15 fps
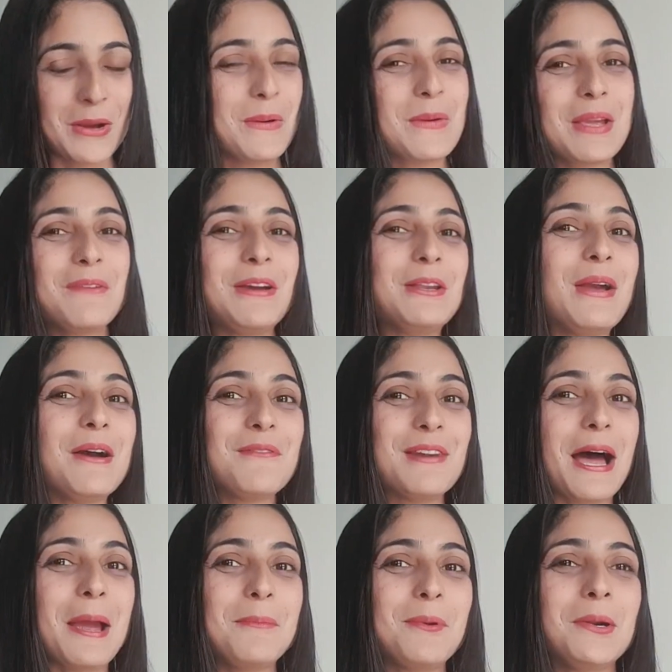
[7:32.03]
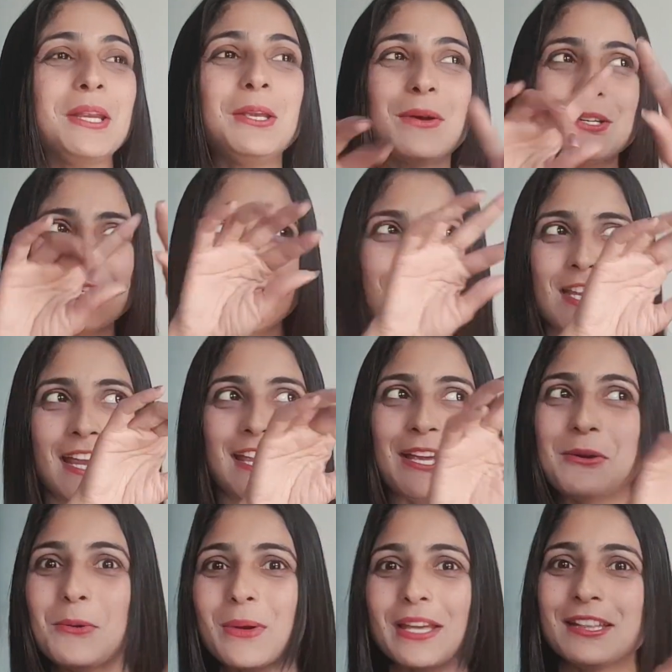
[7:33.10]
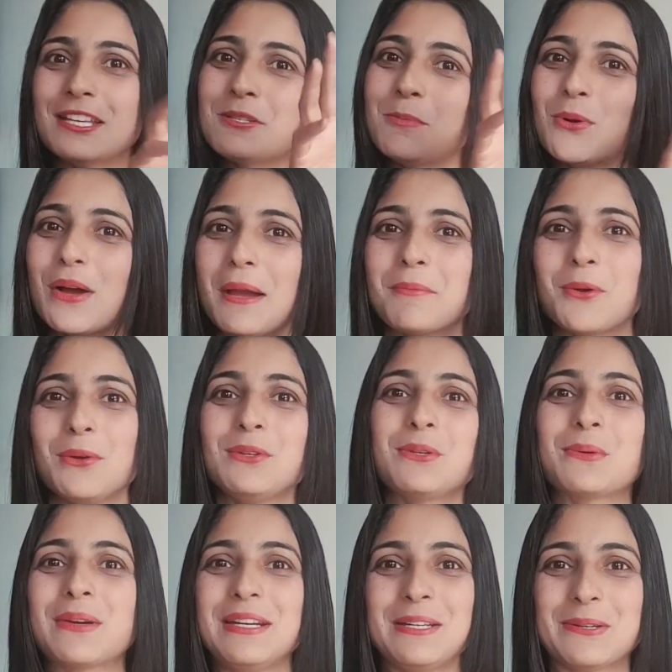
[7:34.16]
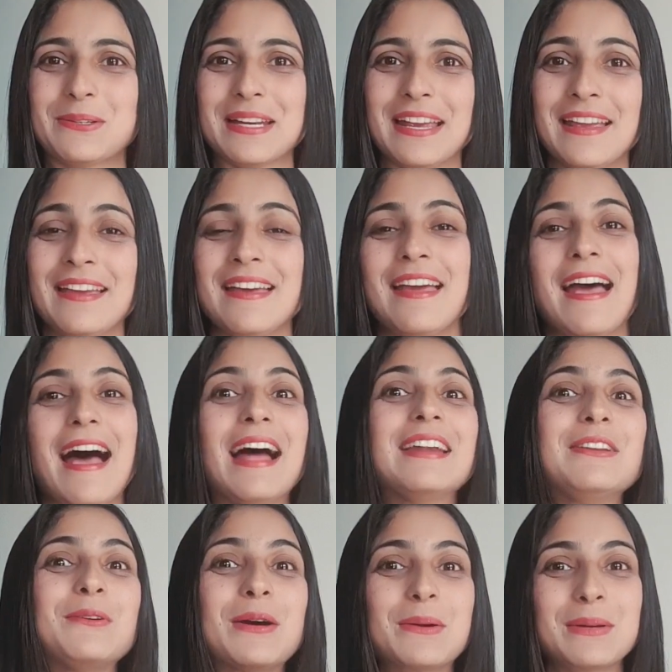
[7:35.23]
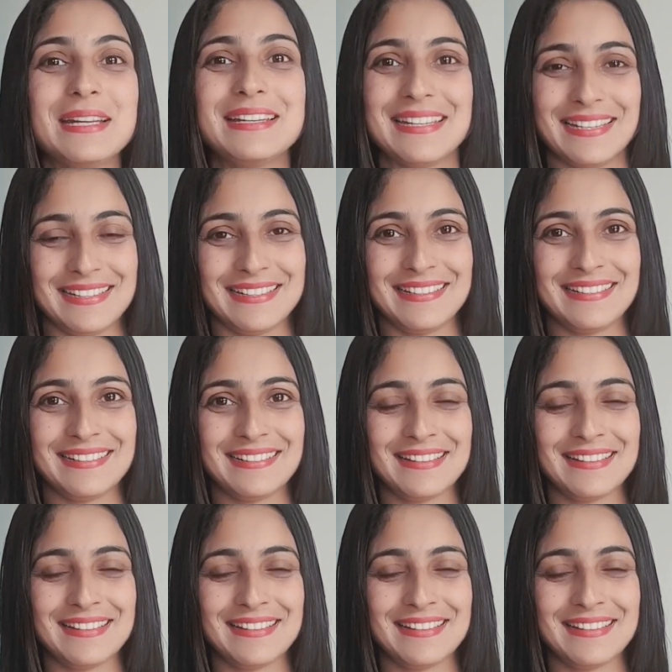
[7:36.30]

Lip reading: Okay, when you have library, you are just checking, okay, this book I'm going to read today, and you are reading.